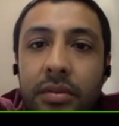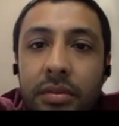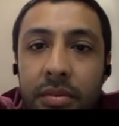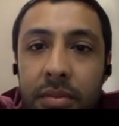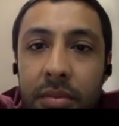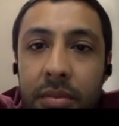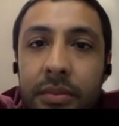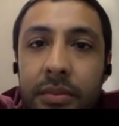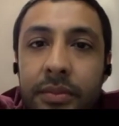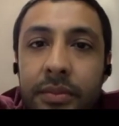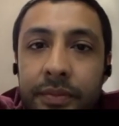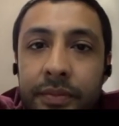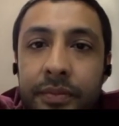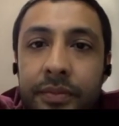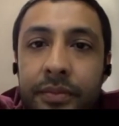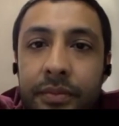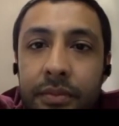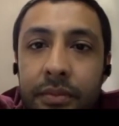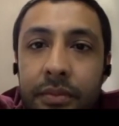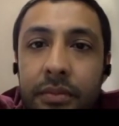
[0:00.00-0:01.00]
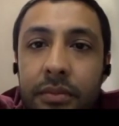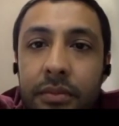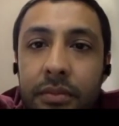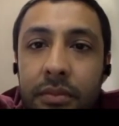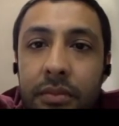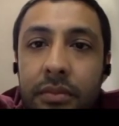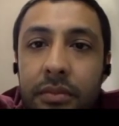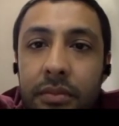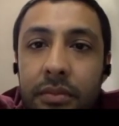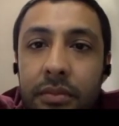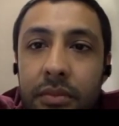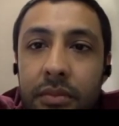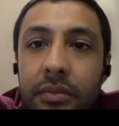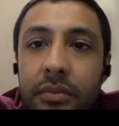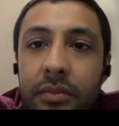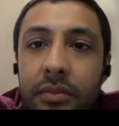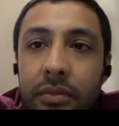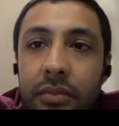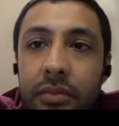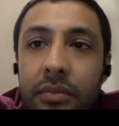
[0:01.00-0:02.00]

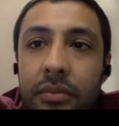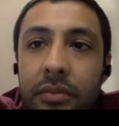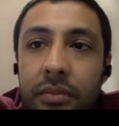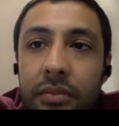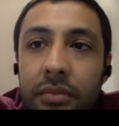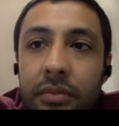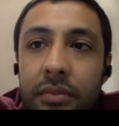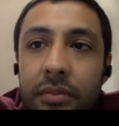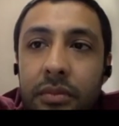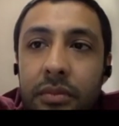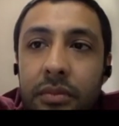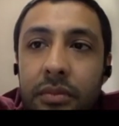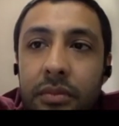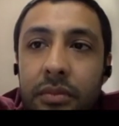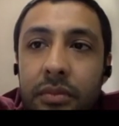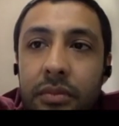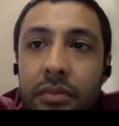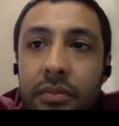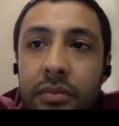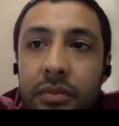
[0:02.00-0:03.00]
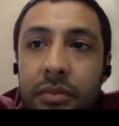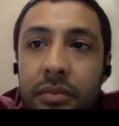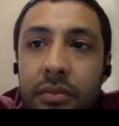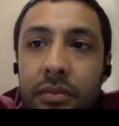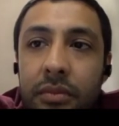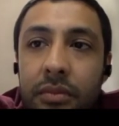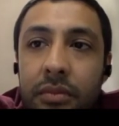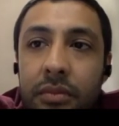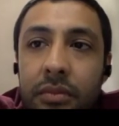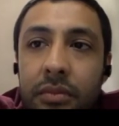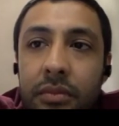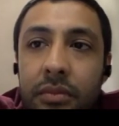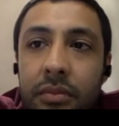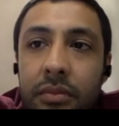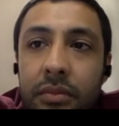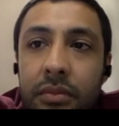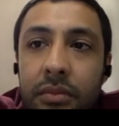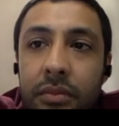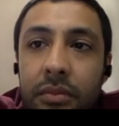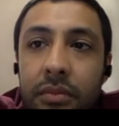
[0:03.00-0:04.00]

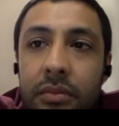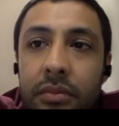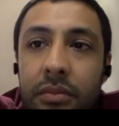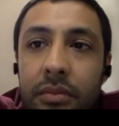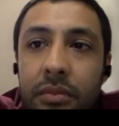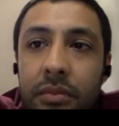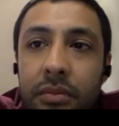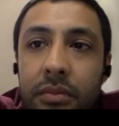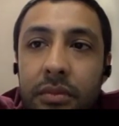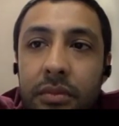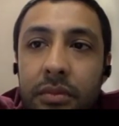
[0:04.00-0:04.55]
The person shown says nothing.